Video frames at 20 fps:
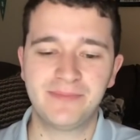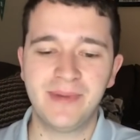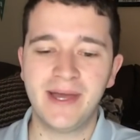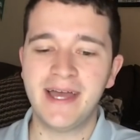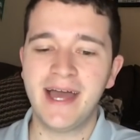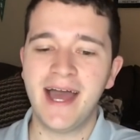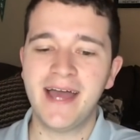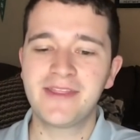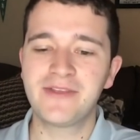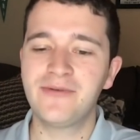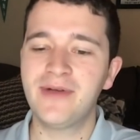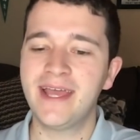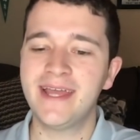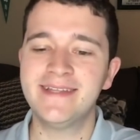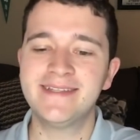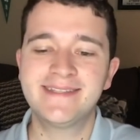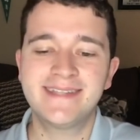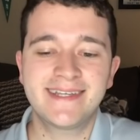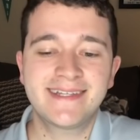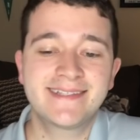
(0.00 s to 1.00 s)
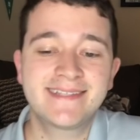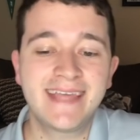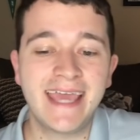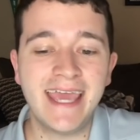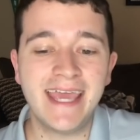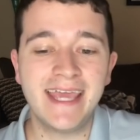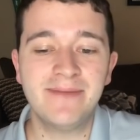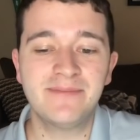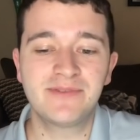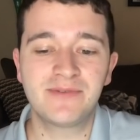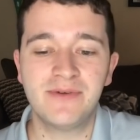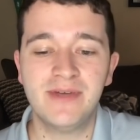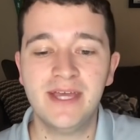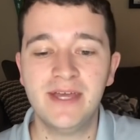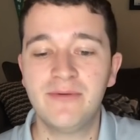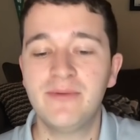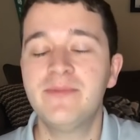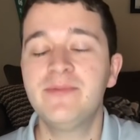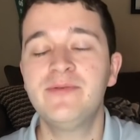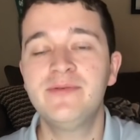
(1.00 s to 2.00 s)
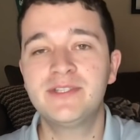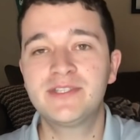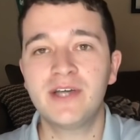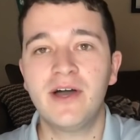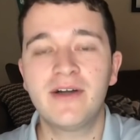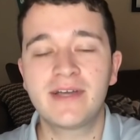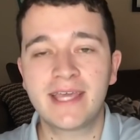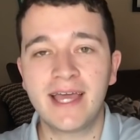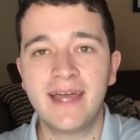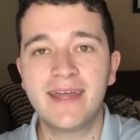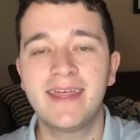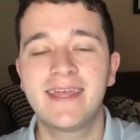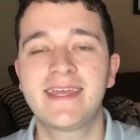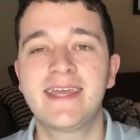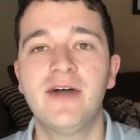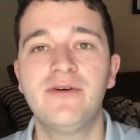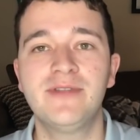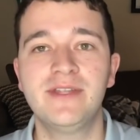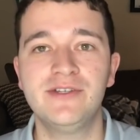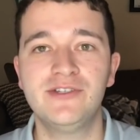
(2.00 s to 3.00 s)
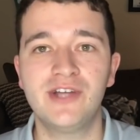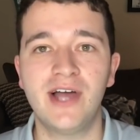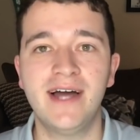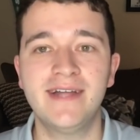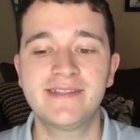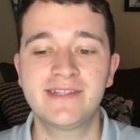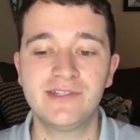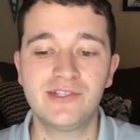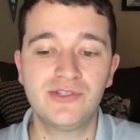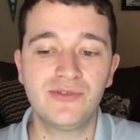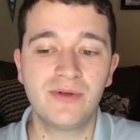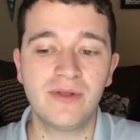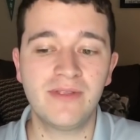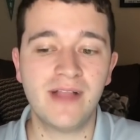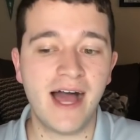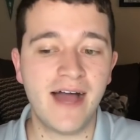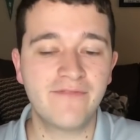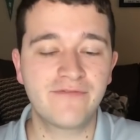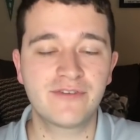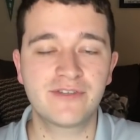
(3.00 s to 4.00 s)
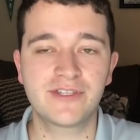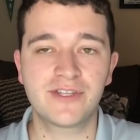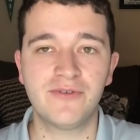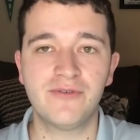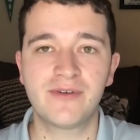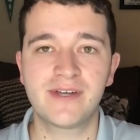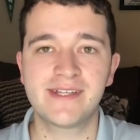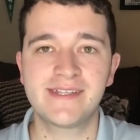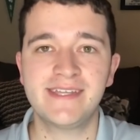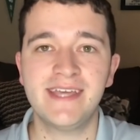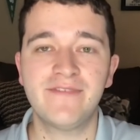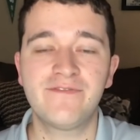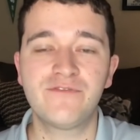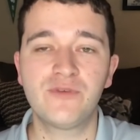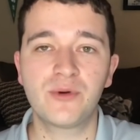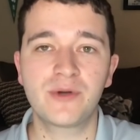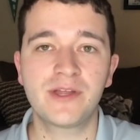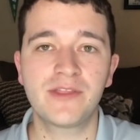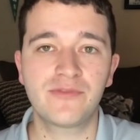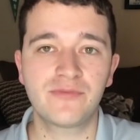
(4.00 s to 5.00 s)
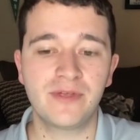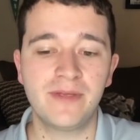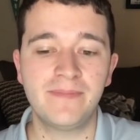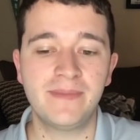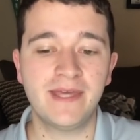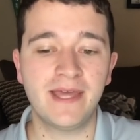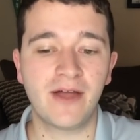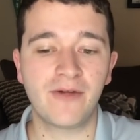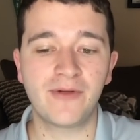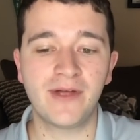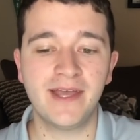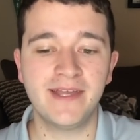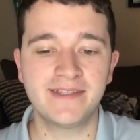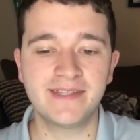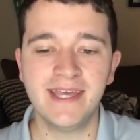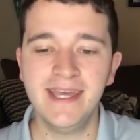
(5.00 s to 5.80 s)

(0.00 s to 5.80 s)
But either way, in 6 games, we saw a guy like Keldon Johnson shoot a lot versus the Hornets. He had 43 PRAs.